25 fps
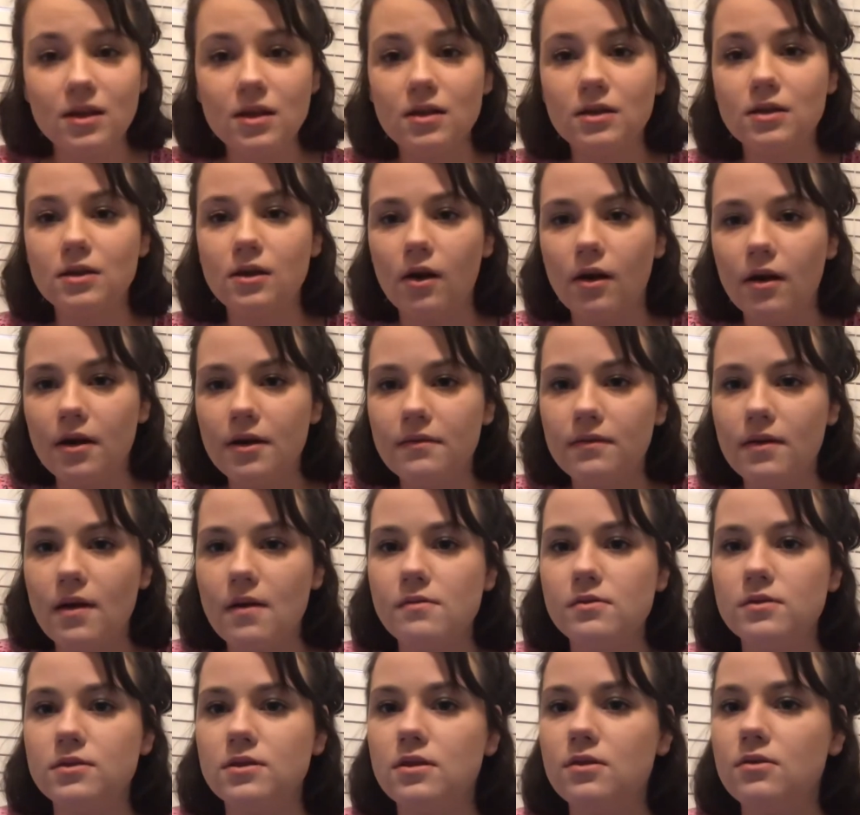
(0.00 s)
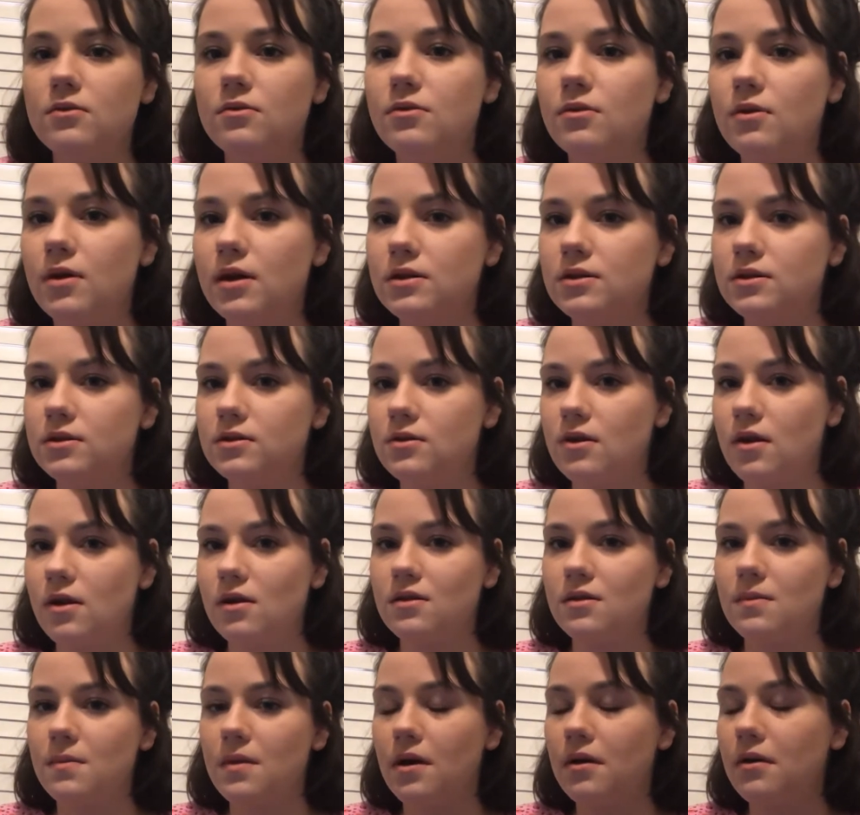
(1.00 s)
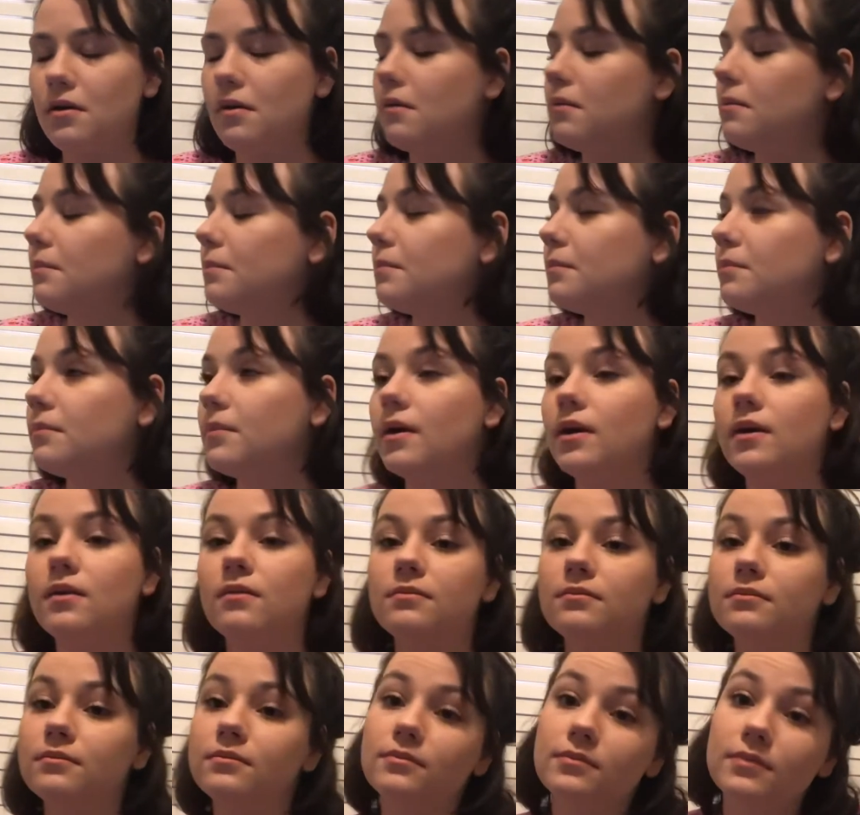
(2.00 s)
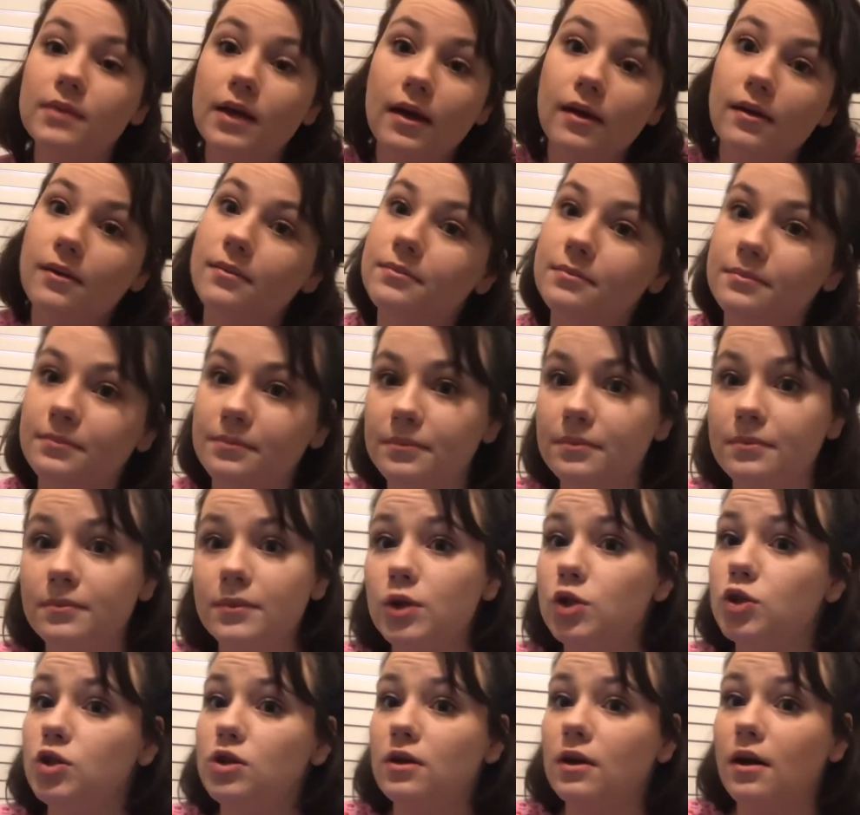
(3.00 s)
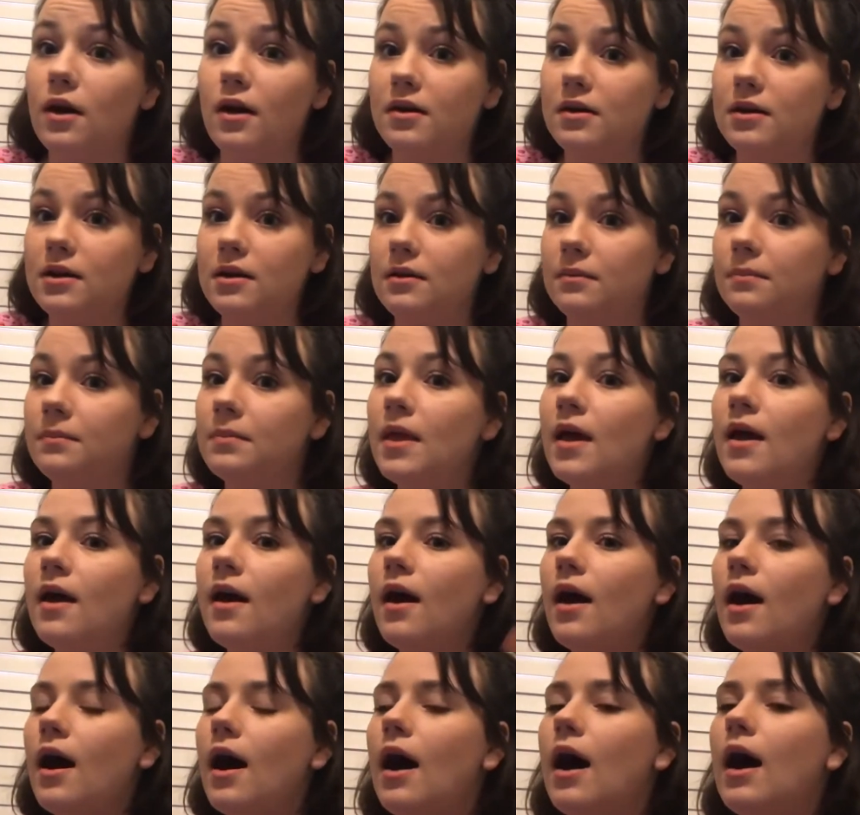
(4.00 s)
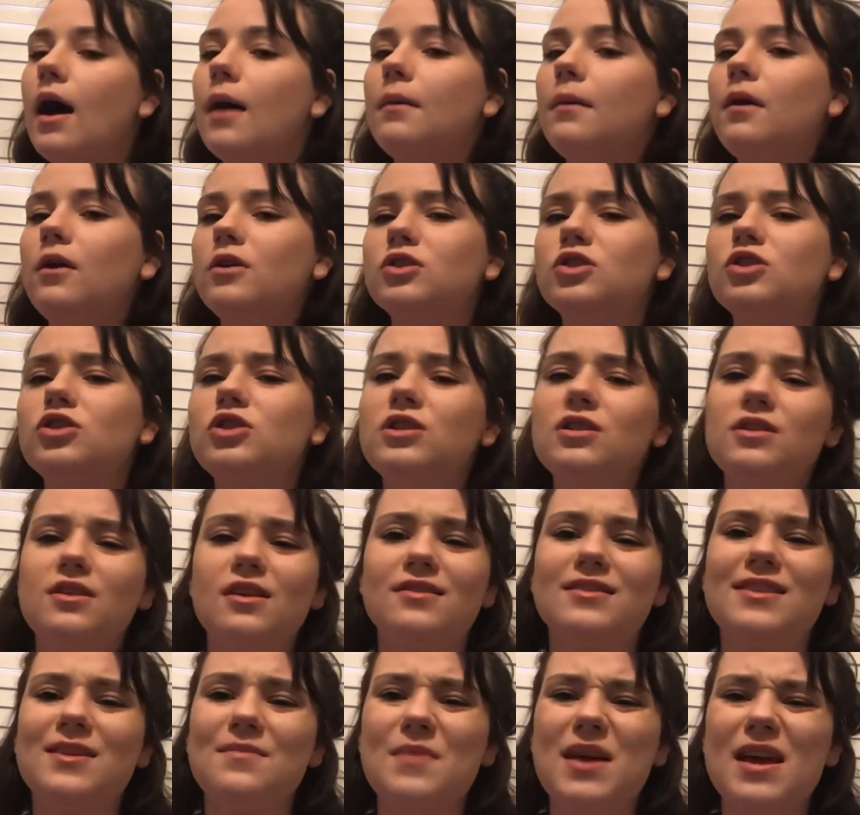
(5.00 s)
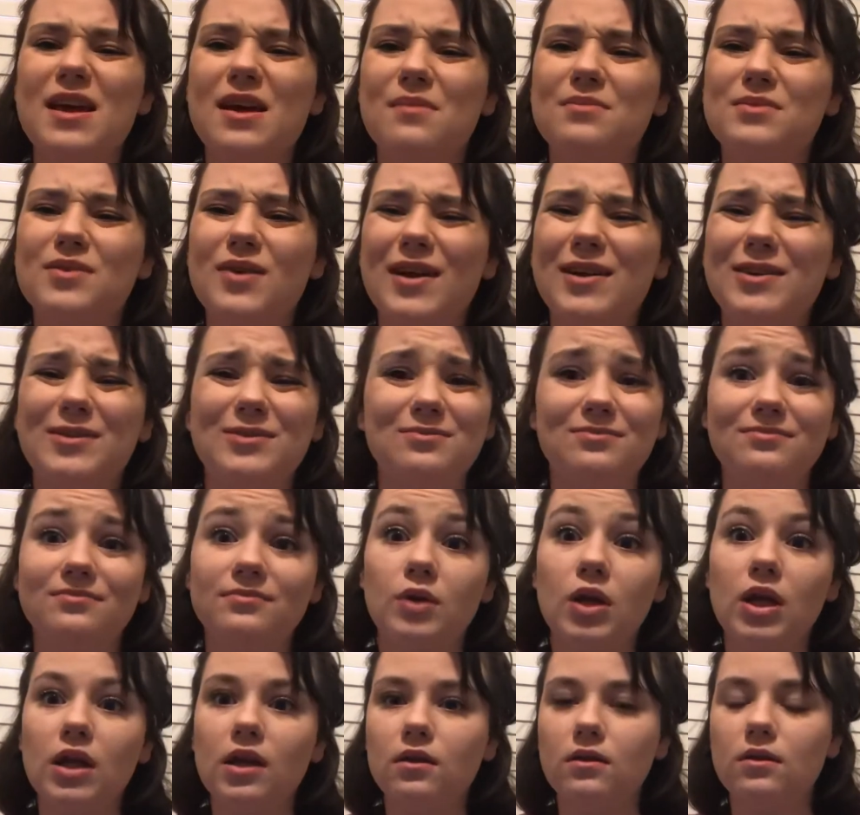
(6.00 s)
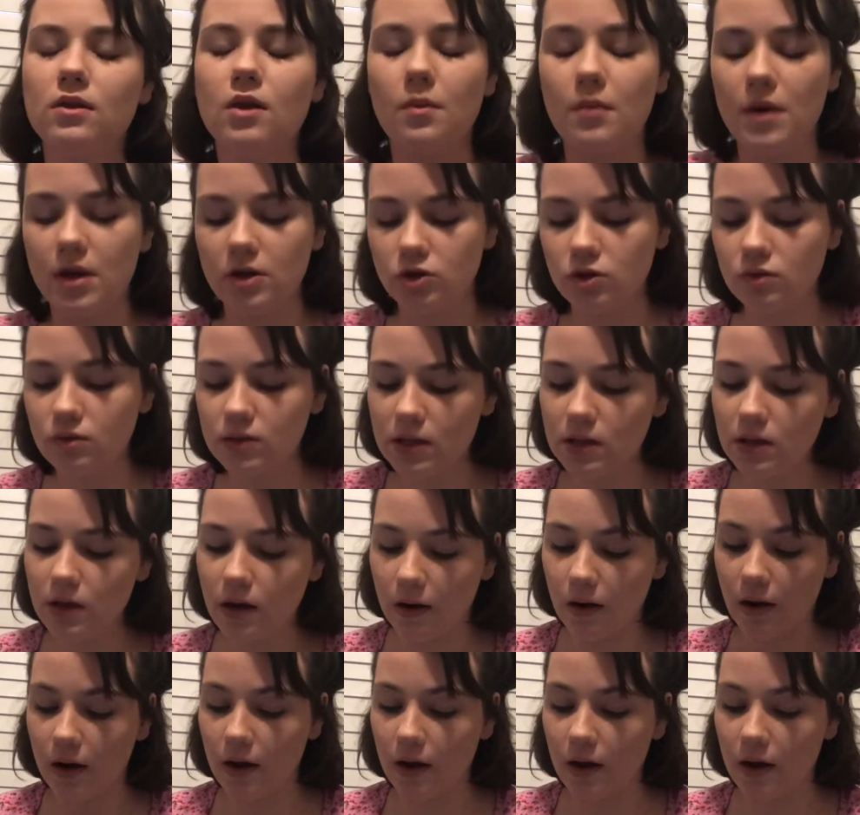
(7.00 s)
Sorry if that was you who I just talked about, but yeah, shouldn't have gone in. Um, also, she sucks at makeup, so I don't really know why she was in there.